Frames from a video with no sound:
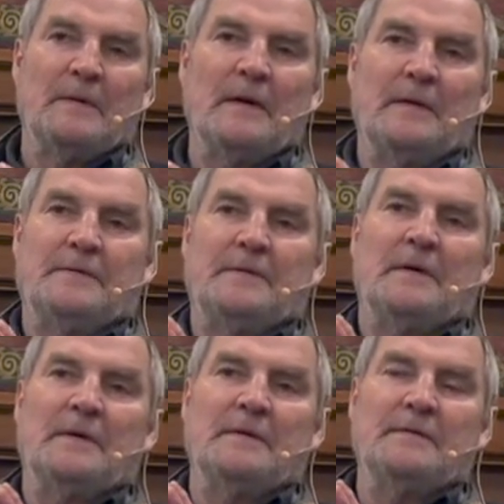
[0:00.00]
And
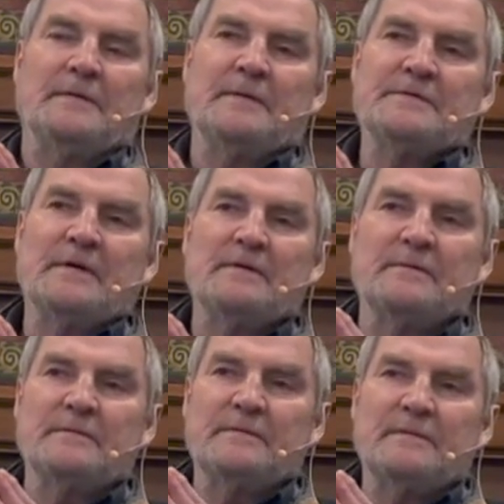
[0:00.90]
I
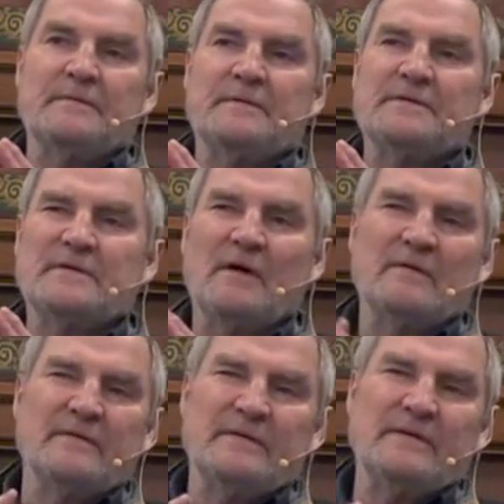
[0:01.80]
don't
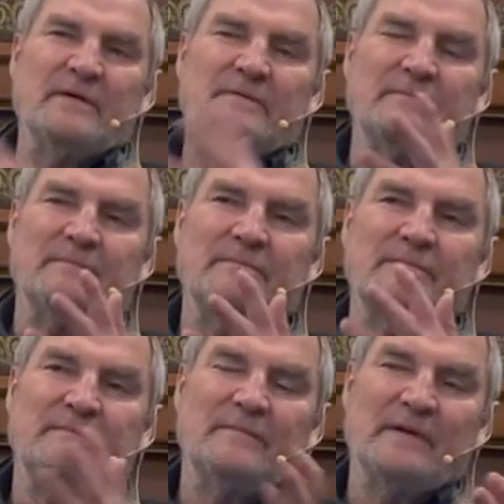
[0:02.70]
know, you
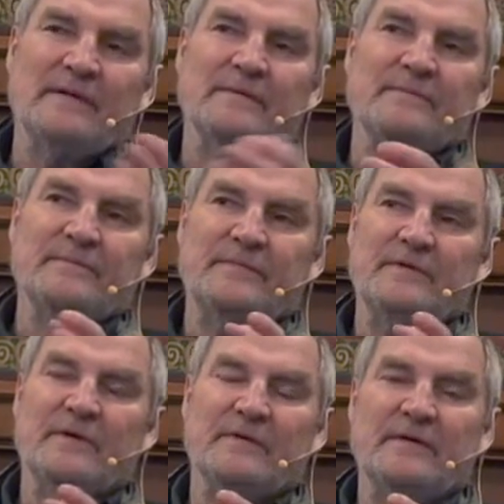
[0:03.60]

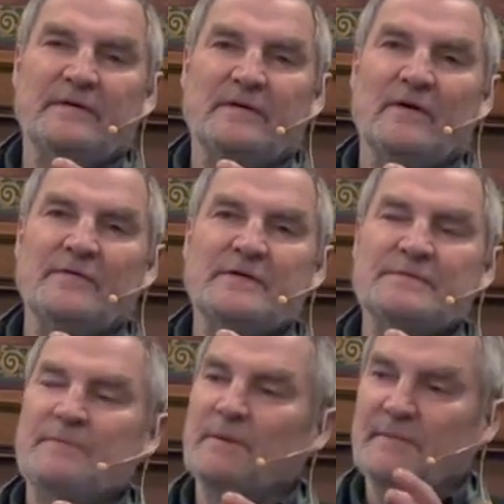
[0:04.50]
don't need to know
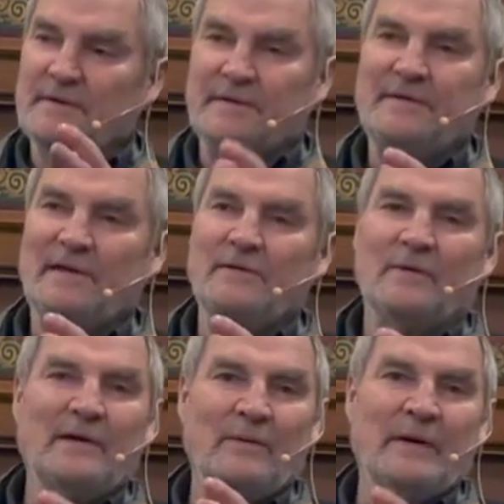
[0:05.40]
this, but I'm going to tell you
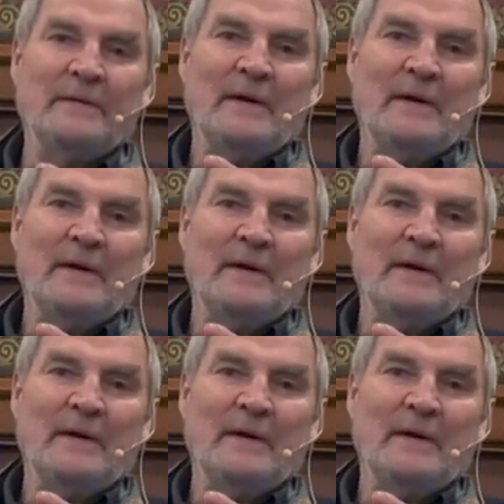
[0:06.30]
anyway.